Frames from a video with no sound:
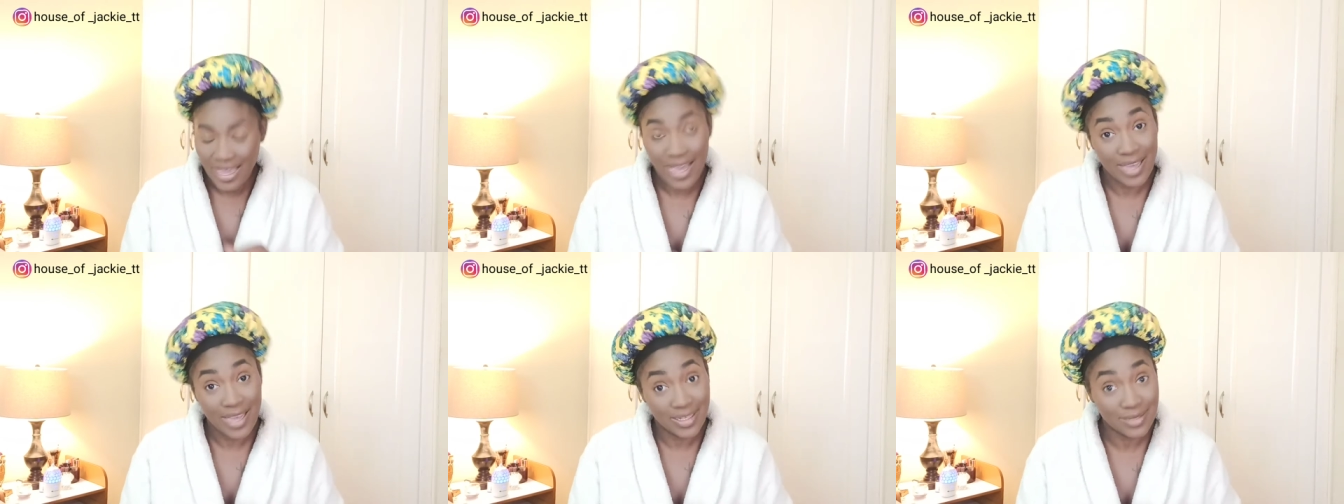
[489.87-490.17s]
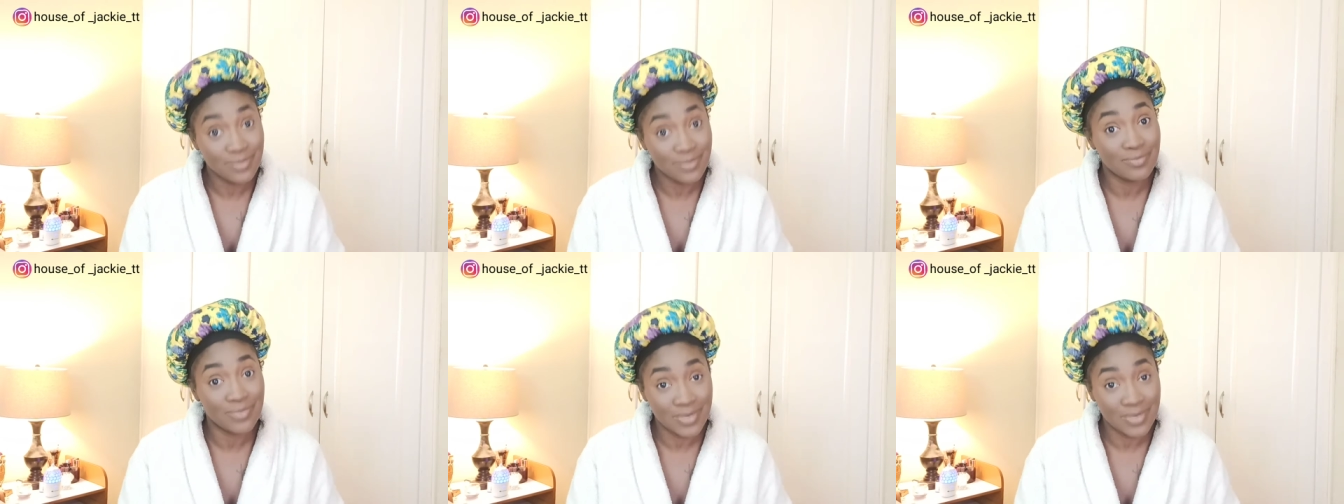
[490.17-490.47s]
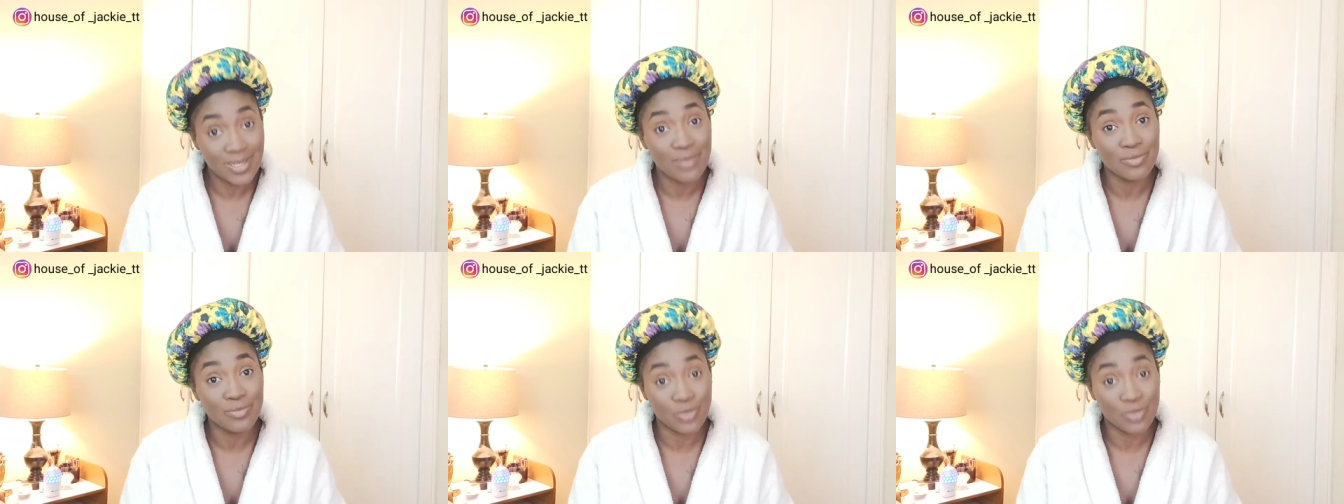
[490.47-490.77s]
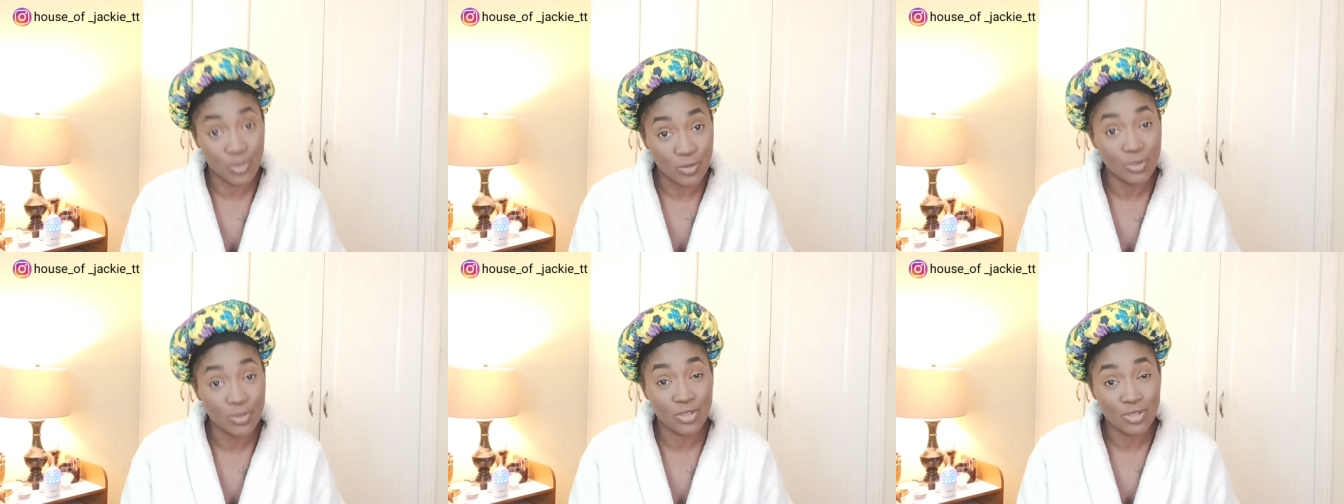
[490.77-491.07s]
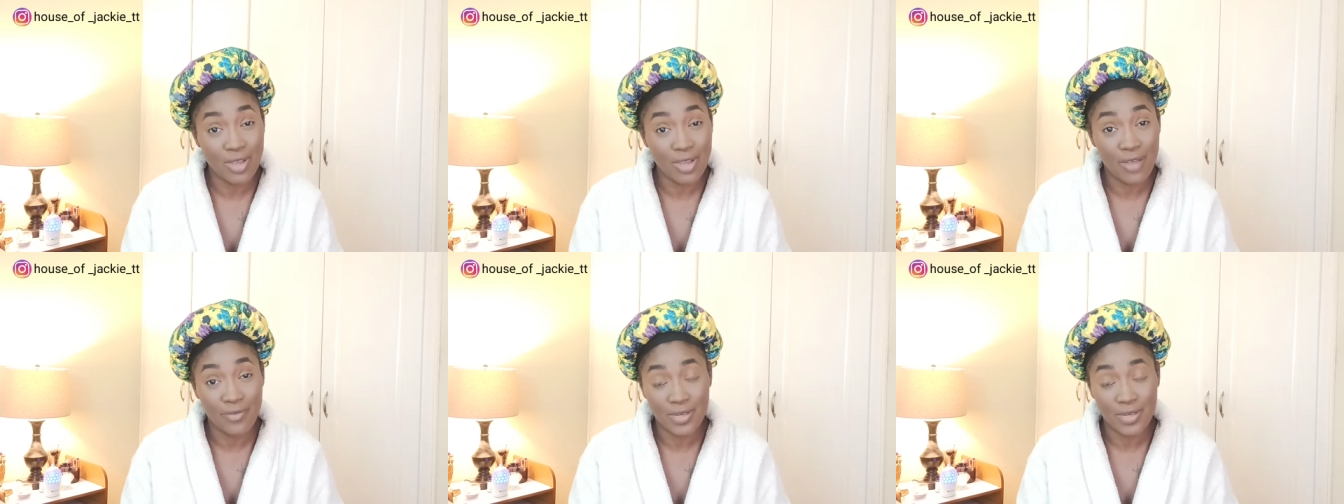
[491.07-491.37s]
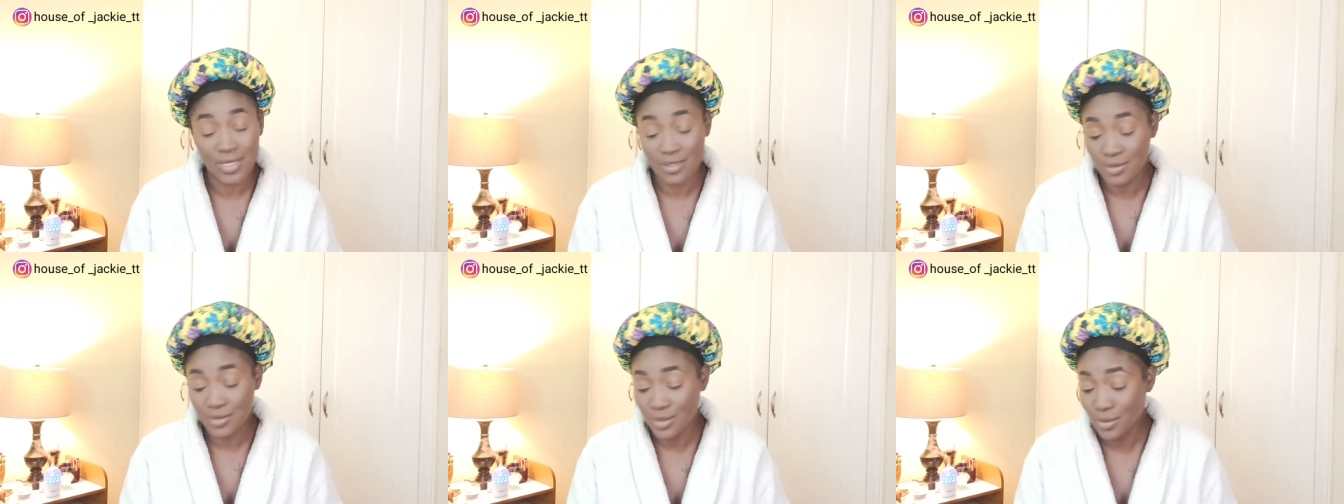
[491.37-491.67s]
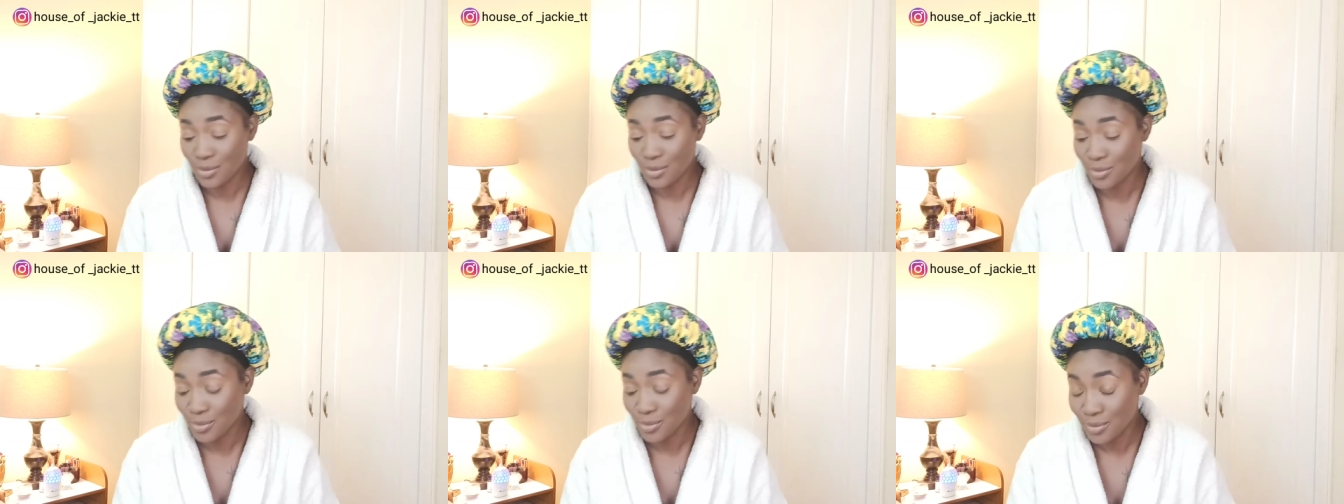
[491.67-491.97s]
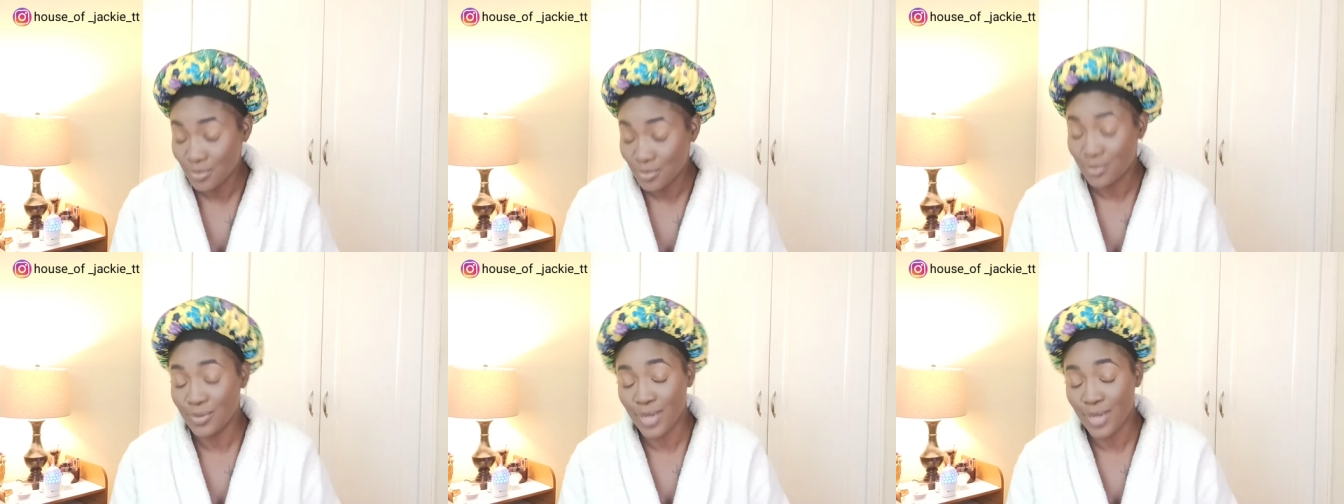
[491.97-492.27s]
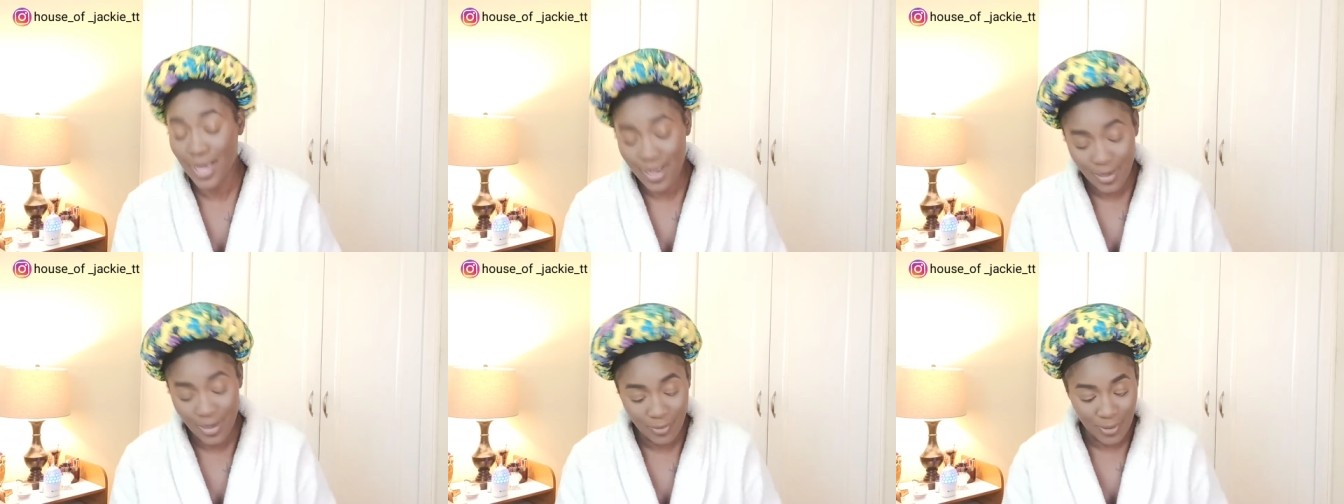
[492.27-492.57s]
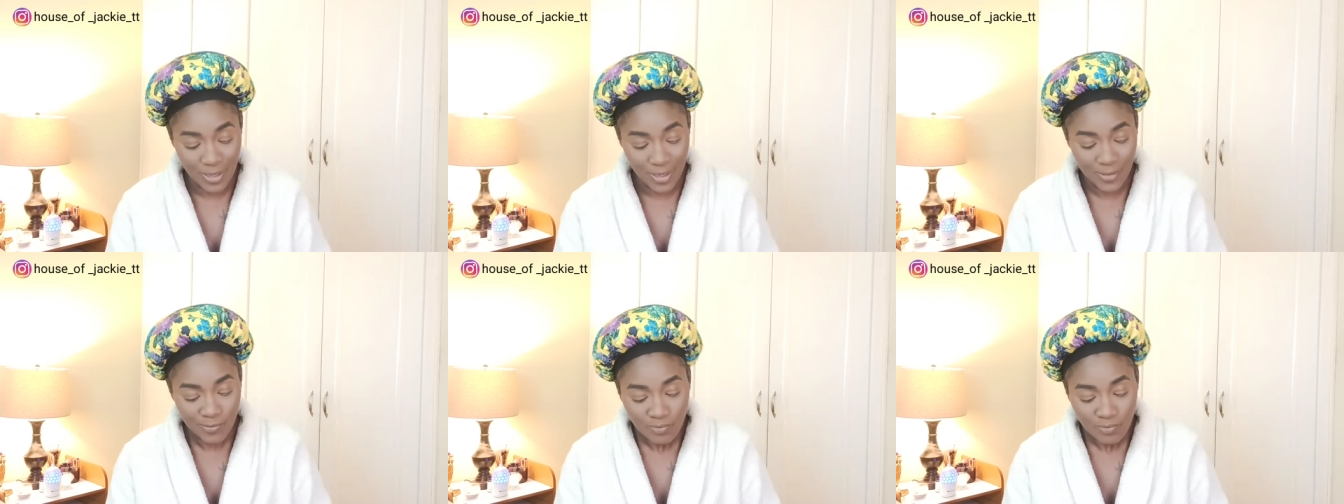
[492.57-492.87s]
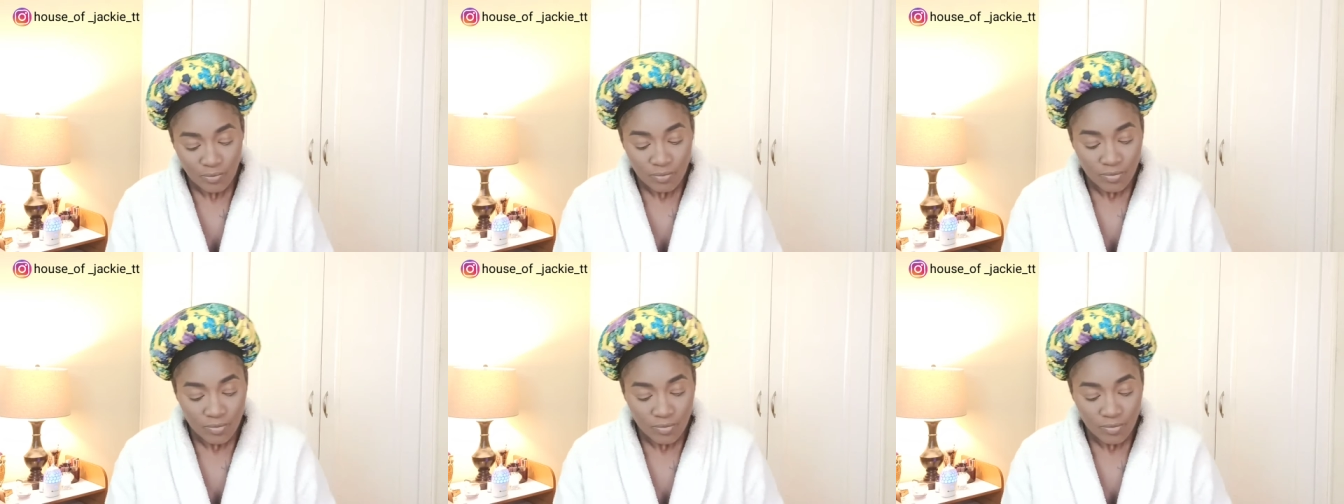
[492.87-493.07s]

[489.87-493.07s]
had some good traveling to do. Anyway,